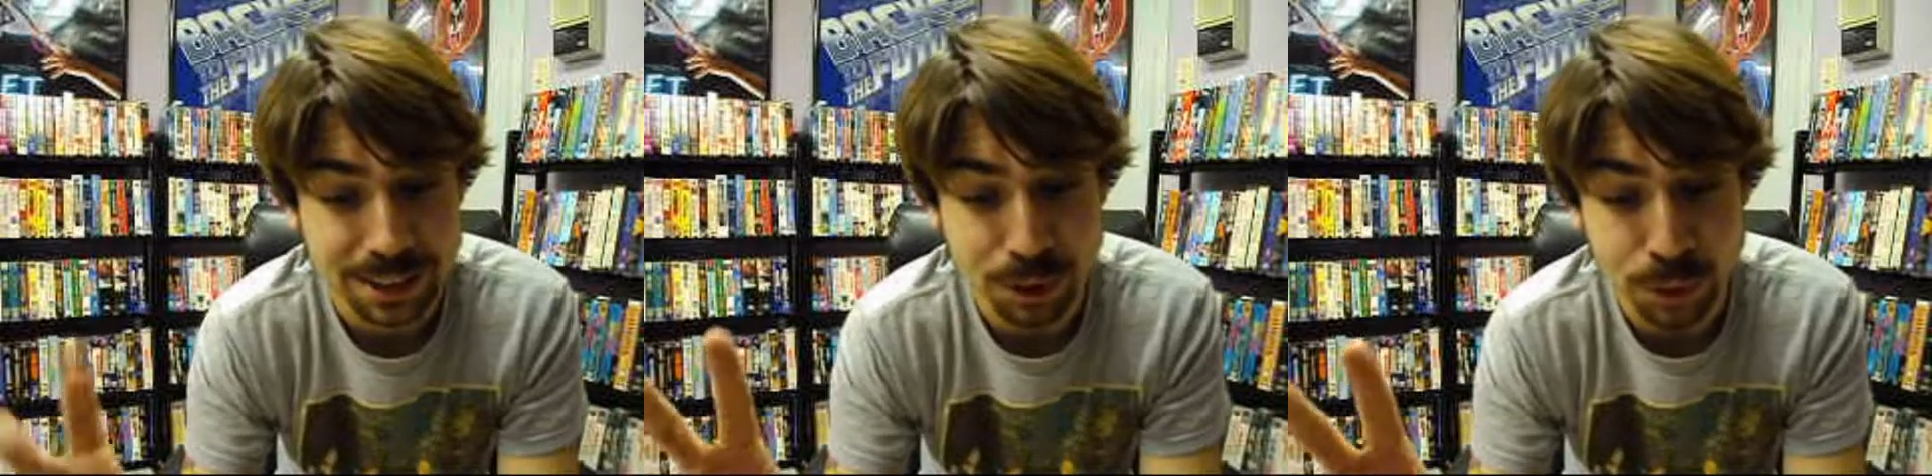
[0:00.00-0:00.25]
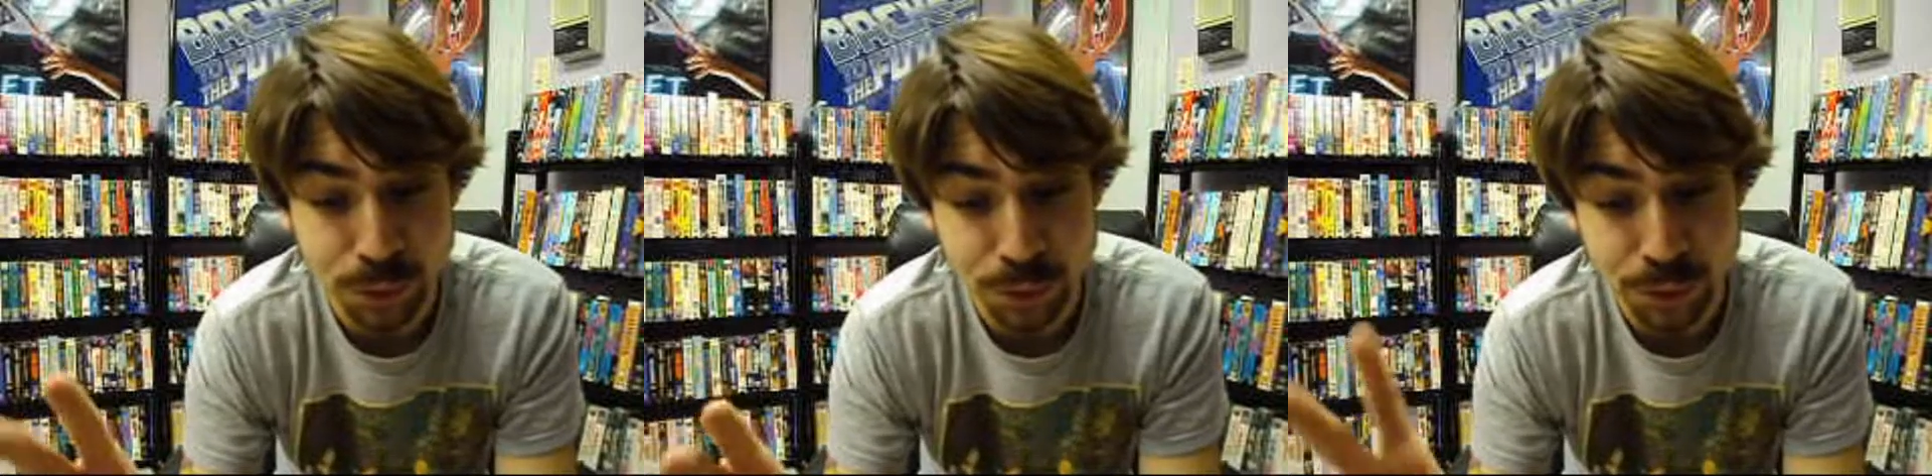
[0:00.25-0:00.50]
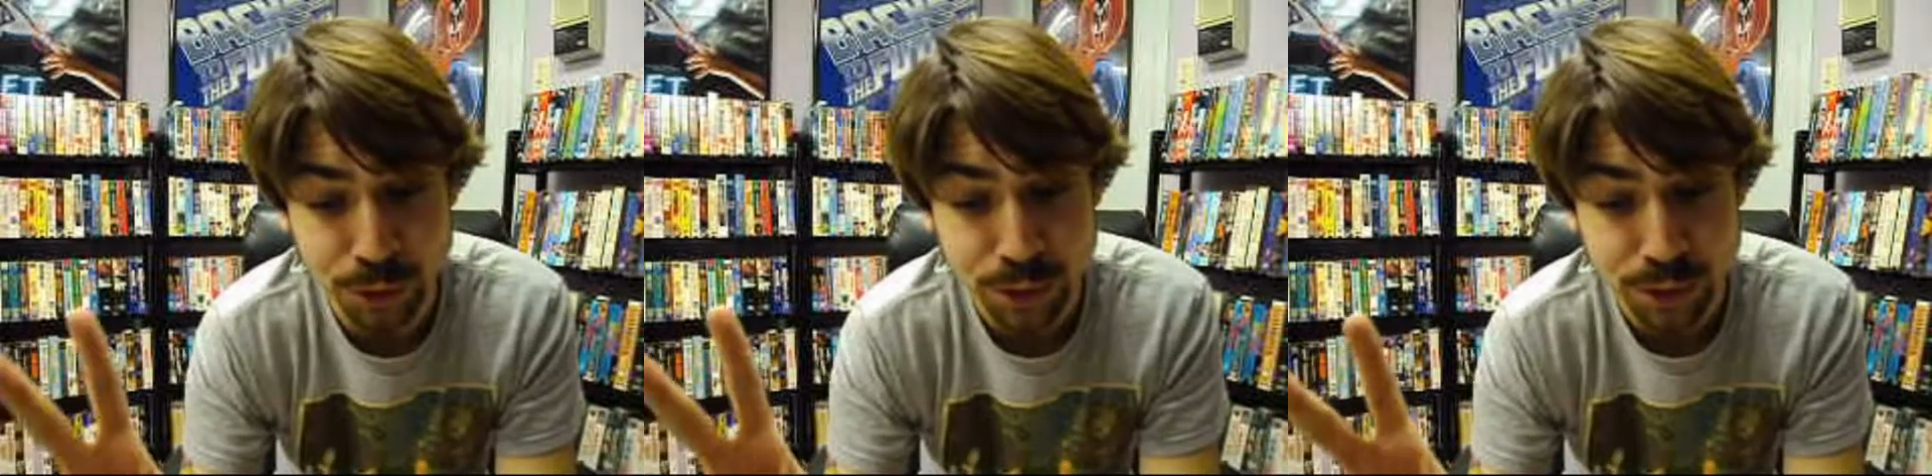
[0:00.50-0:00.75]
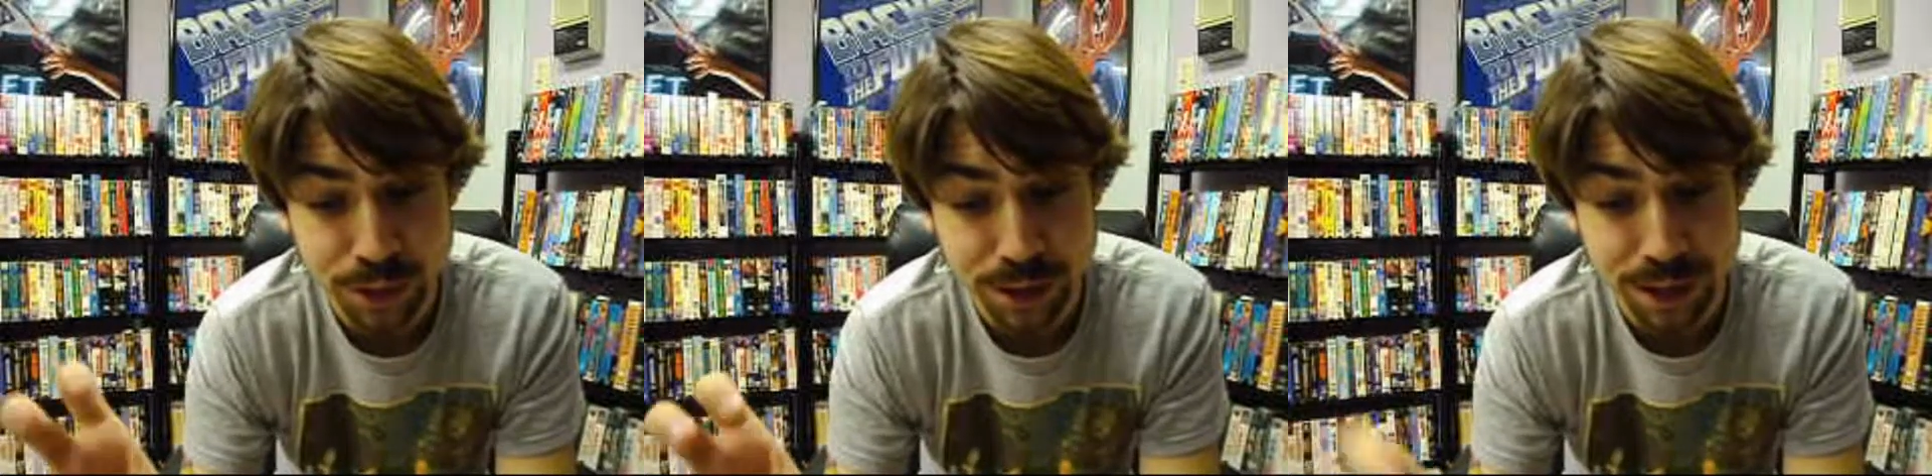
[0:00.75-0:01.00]
owner
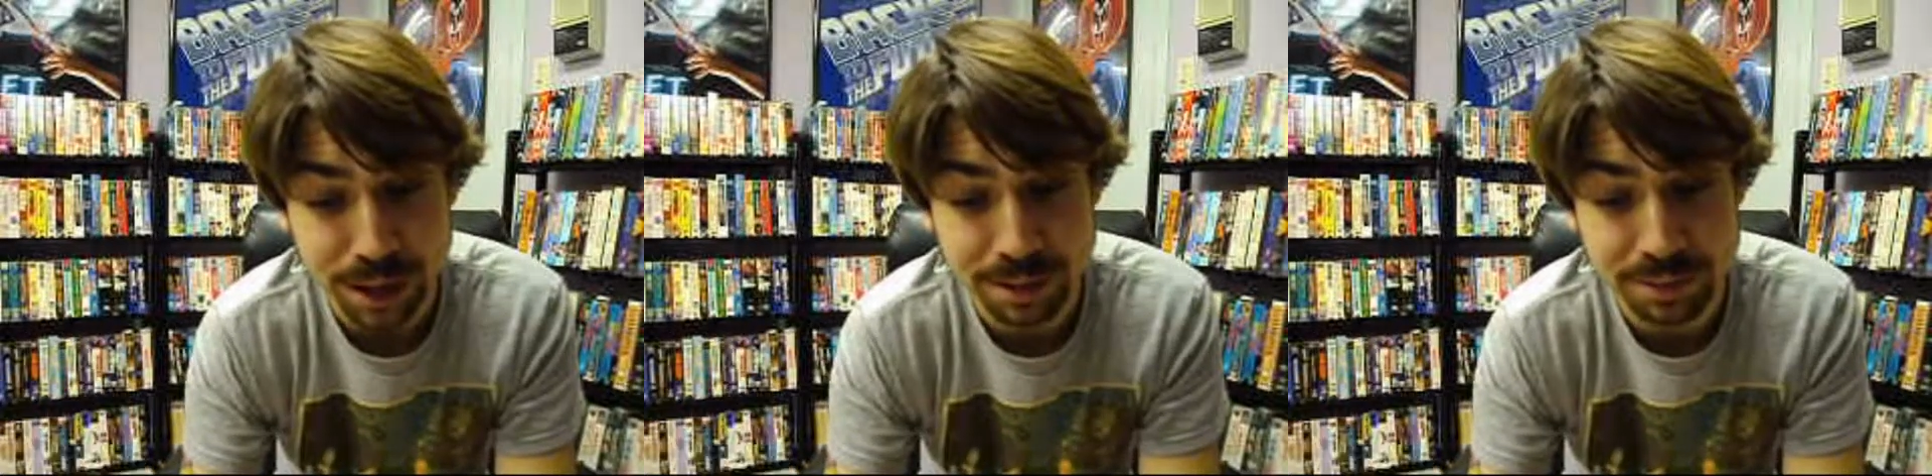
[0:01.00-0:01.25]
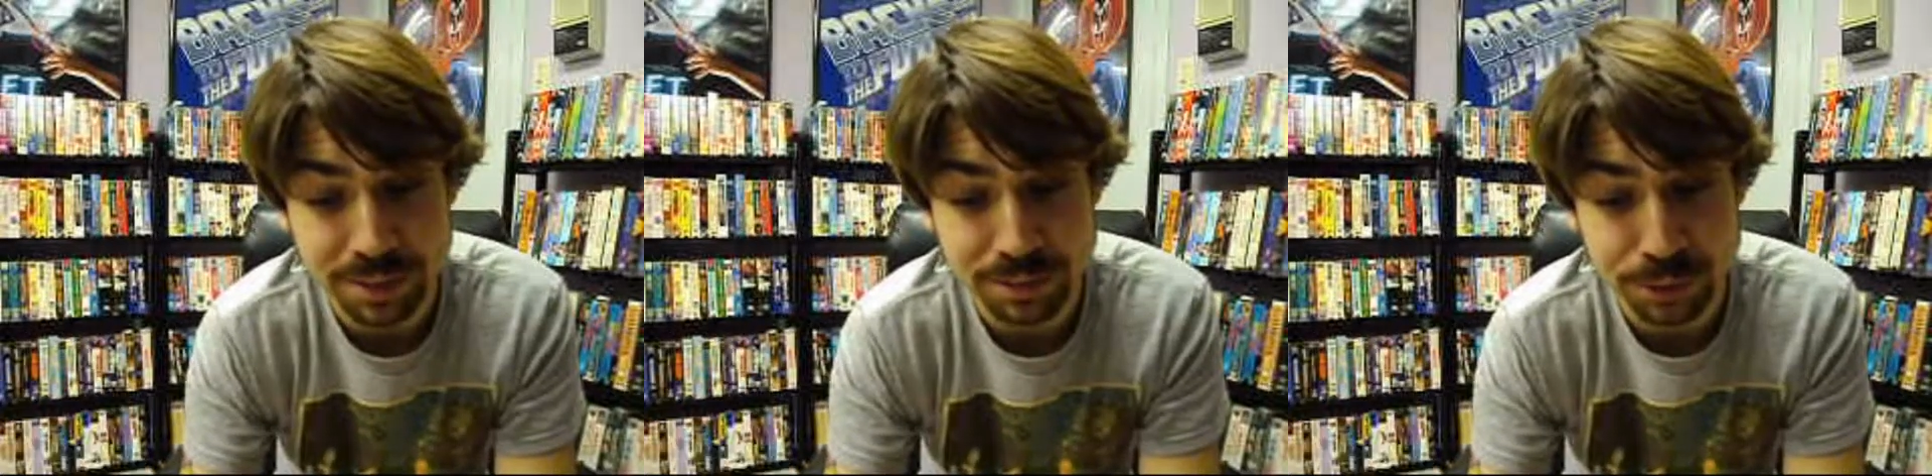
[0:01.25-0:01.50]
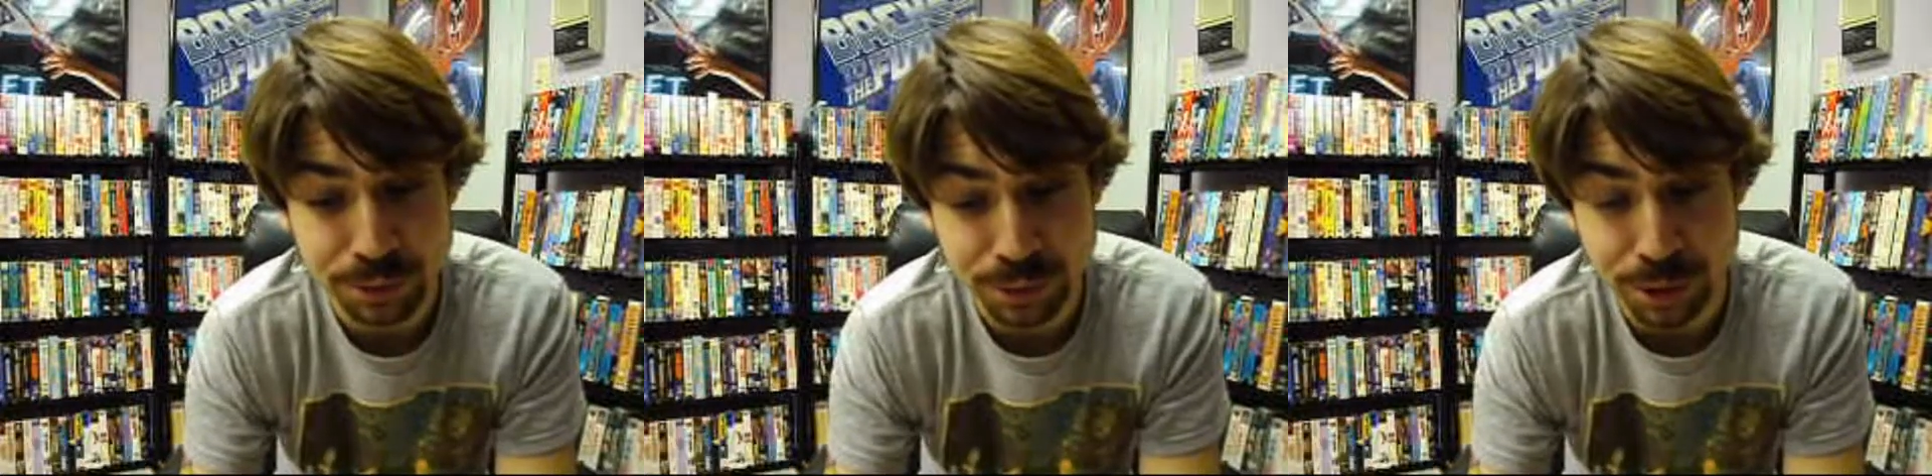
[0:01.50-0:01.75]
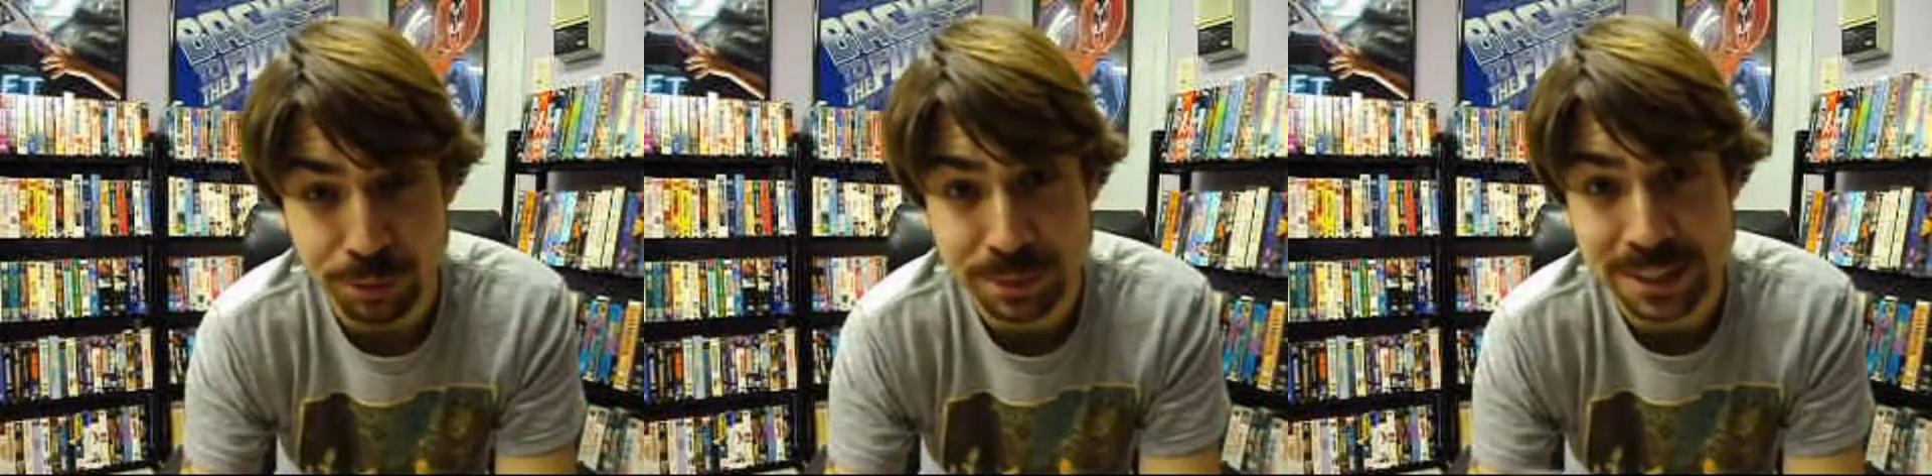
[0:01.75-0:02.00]
of the funeral
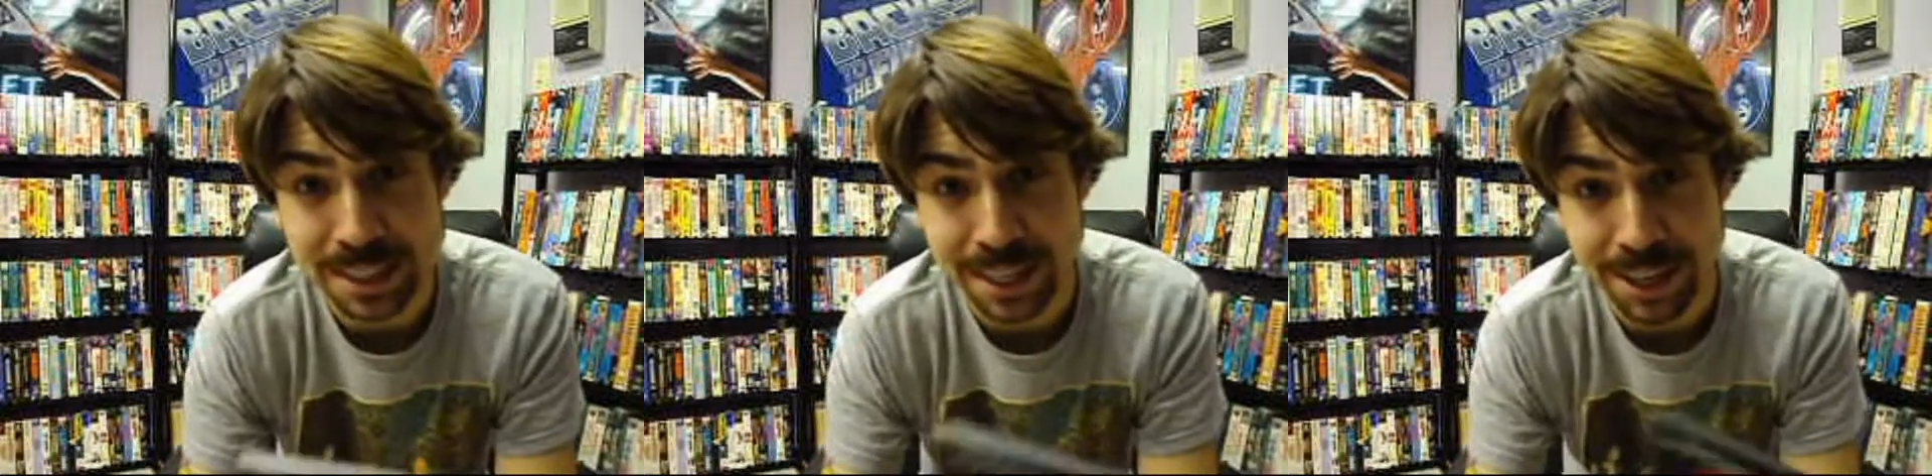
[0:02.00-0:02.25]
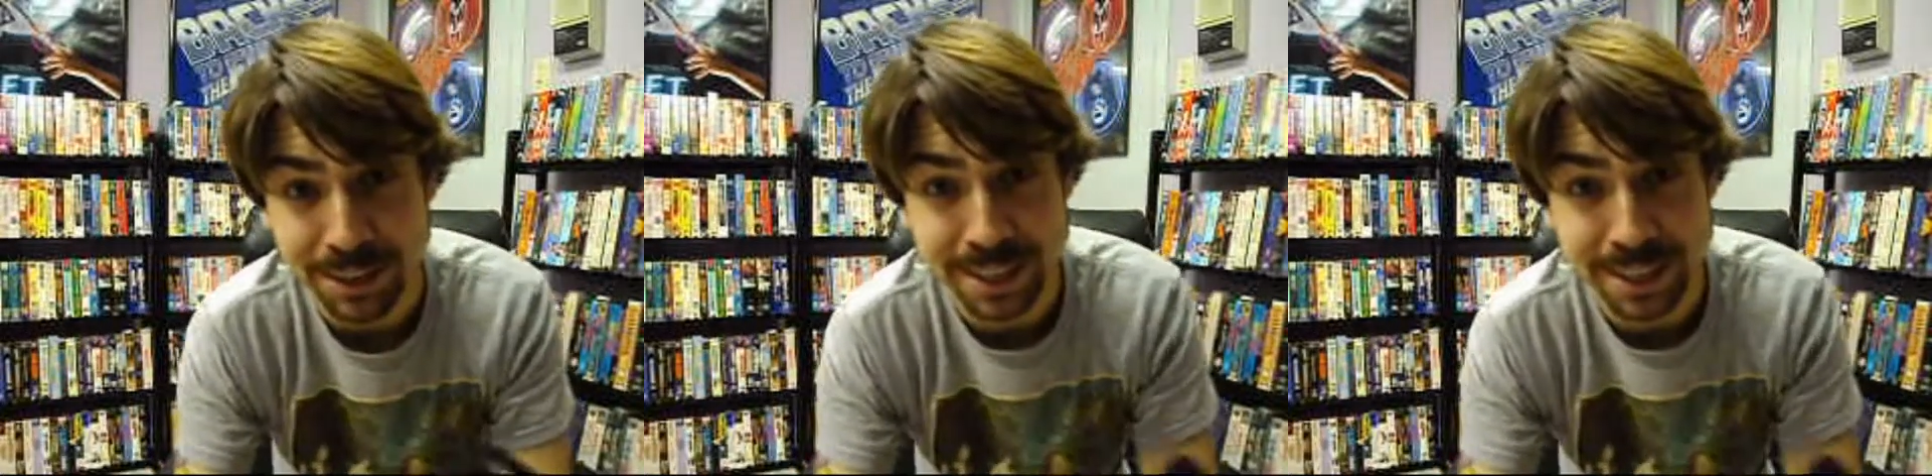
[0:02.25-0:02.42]
home is there,